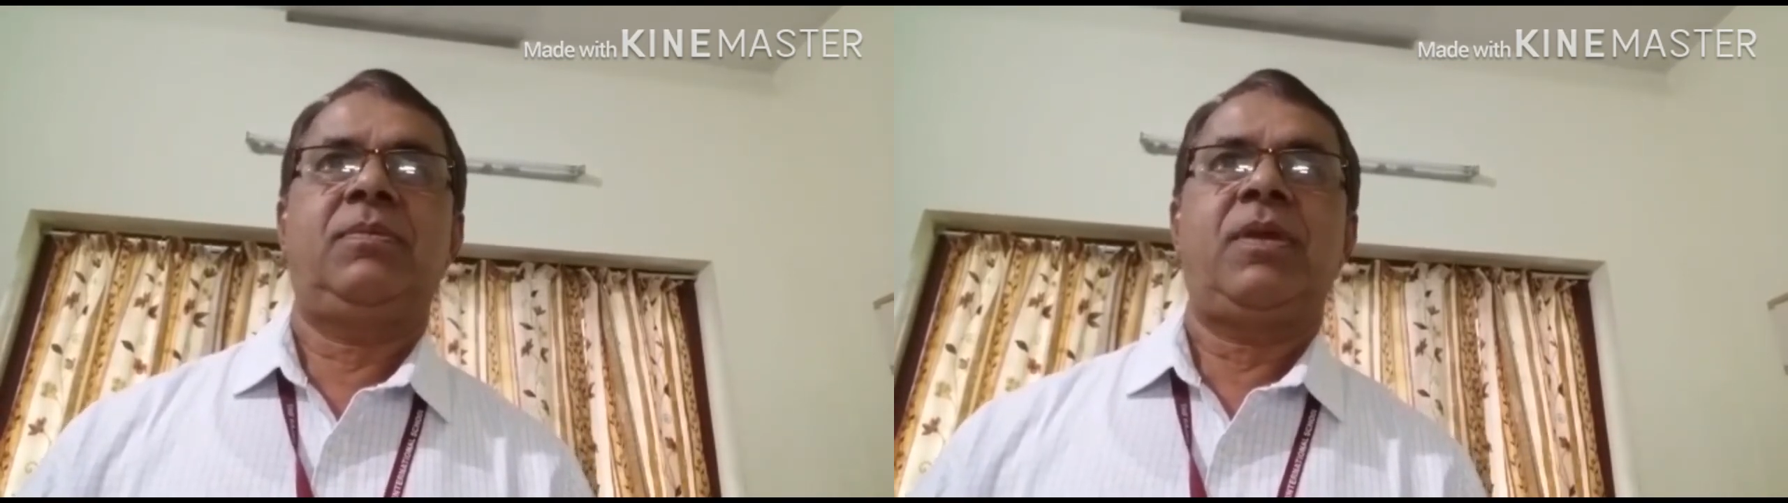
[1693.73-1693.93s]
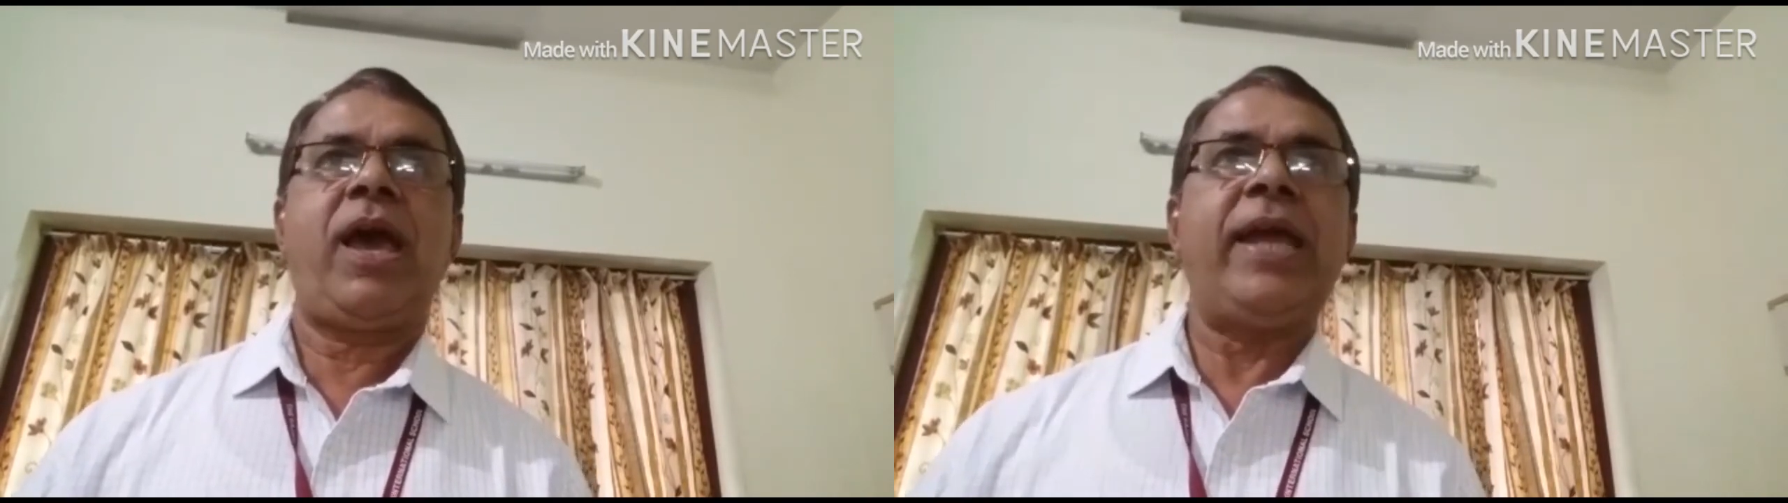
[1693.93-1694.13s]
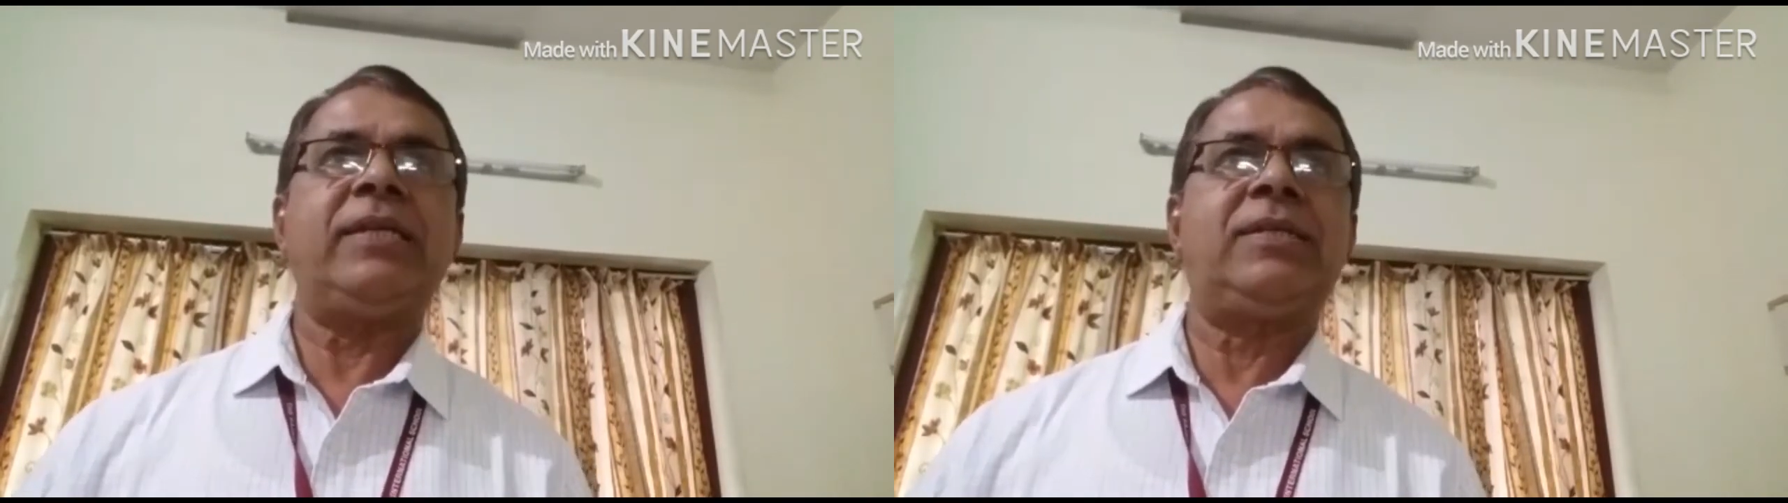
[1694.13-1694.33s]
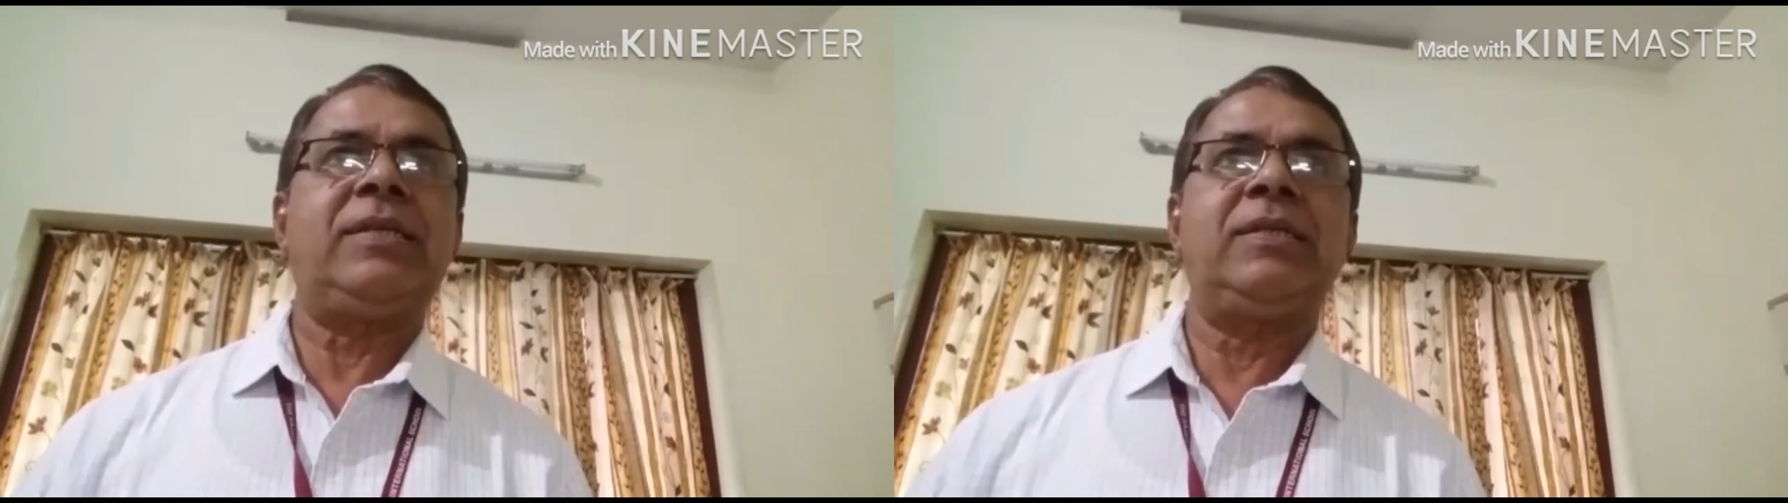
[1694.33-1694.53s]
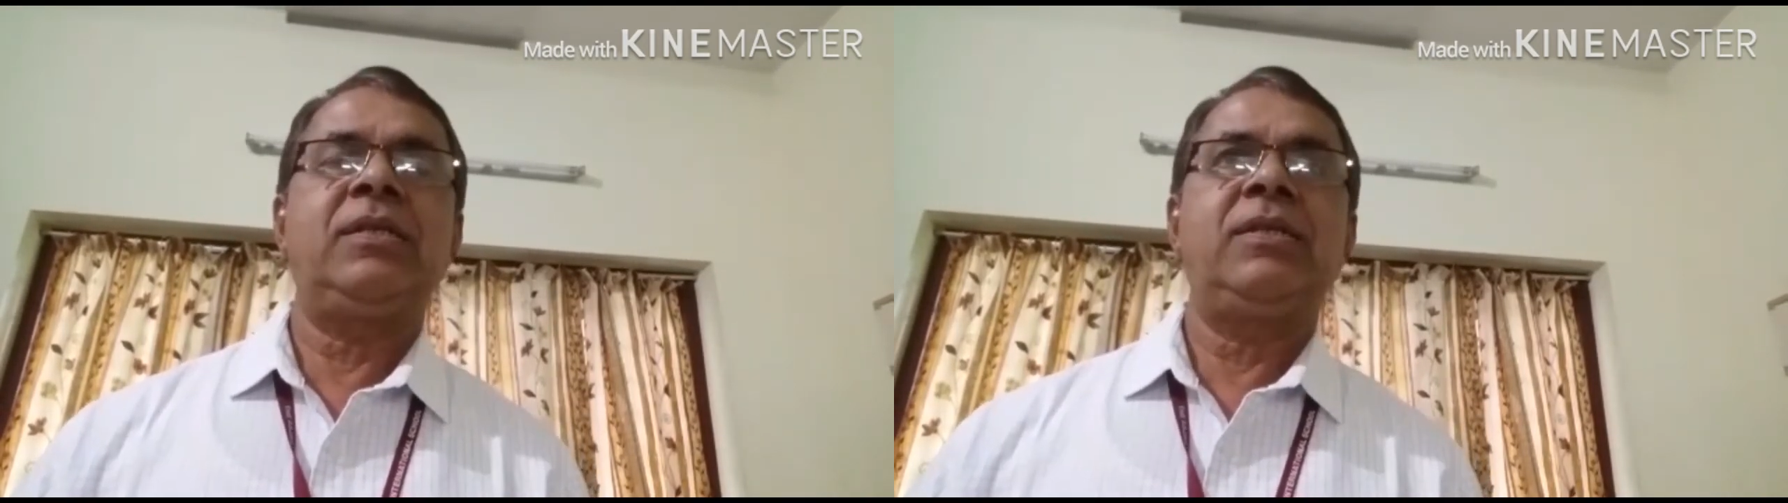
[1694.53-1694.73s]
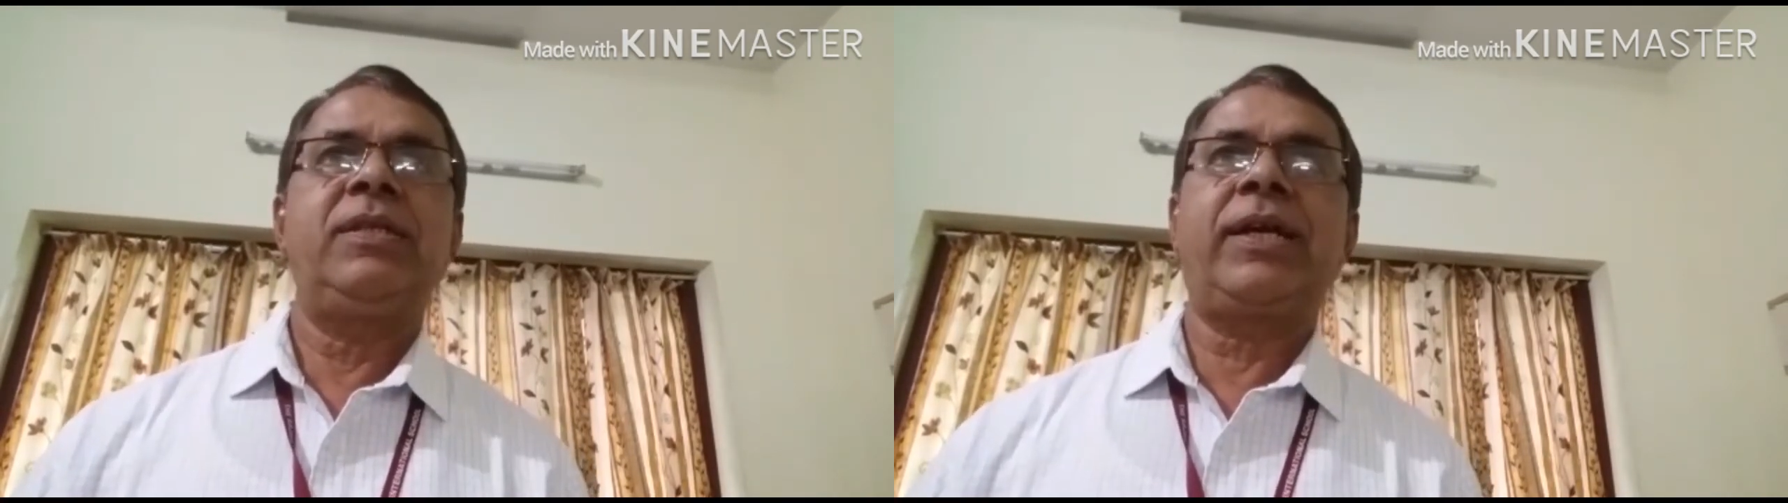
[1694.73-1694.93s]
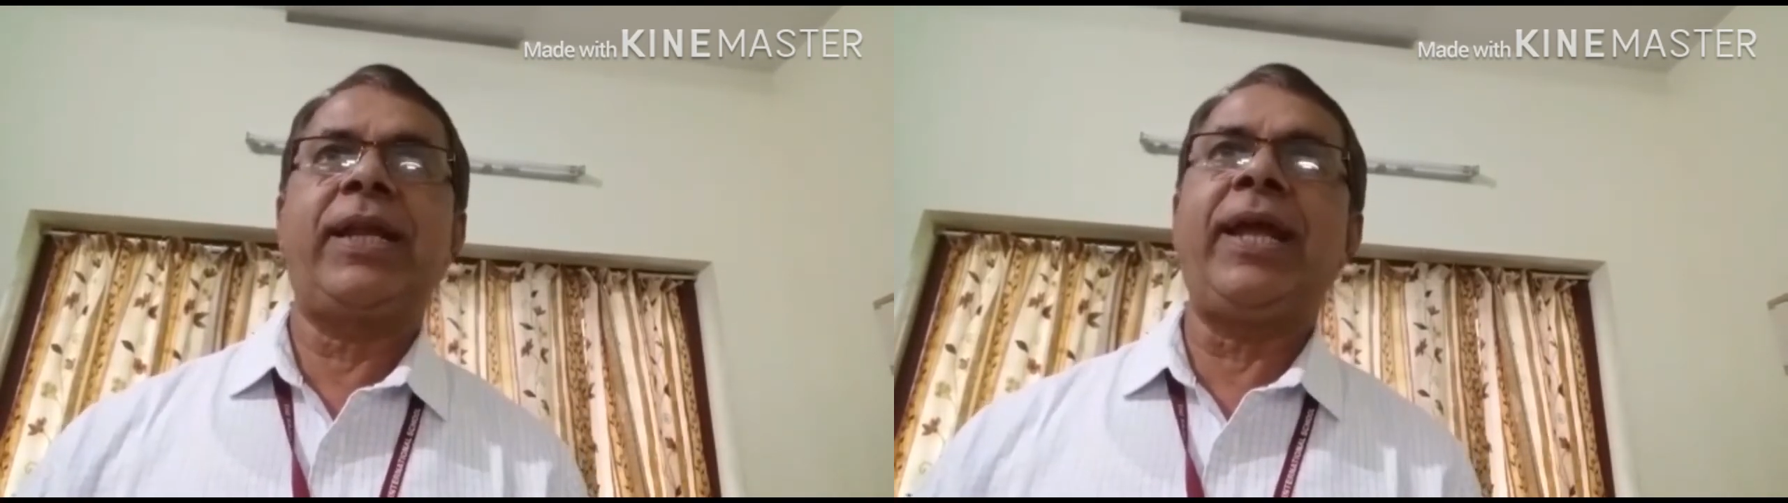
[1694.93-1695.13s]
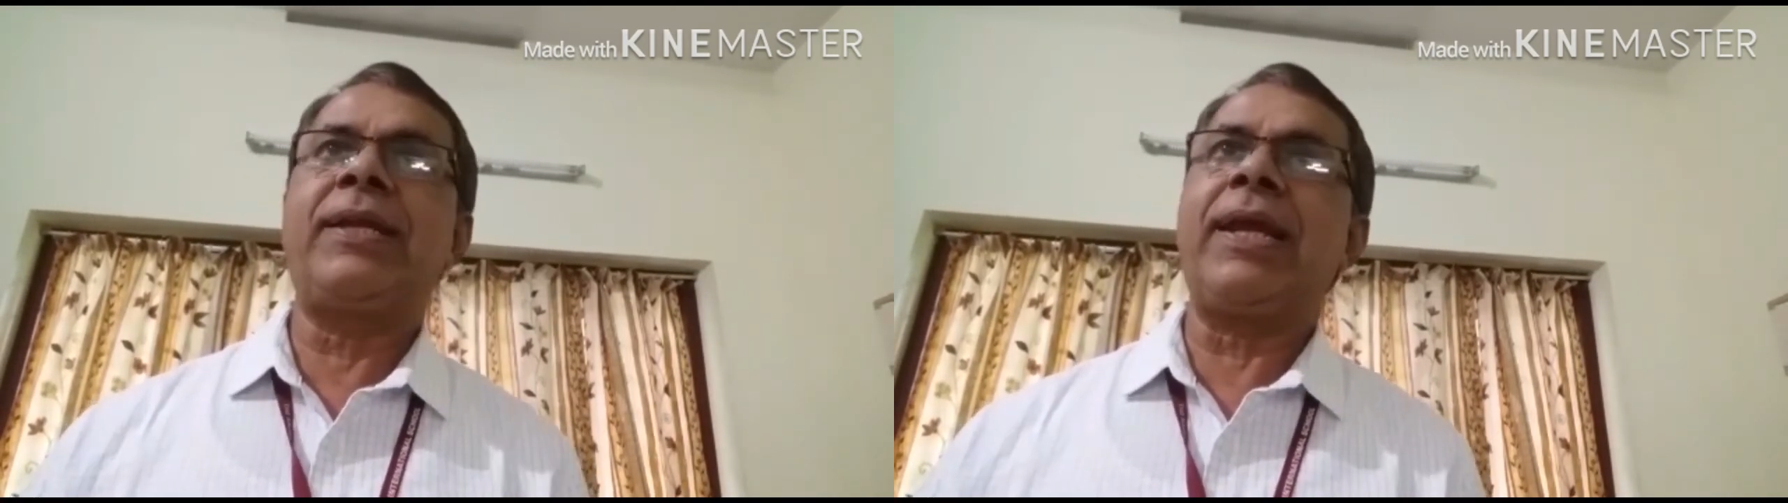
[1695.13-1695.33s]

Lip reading: And the great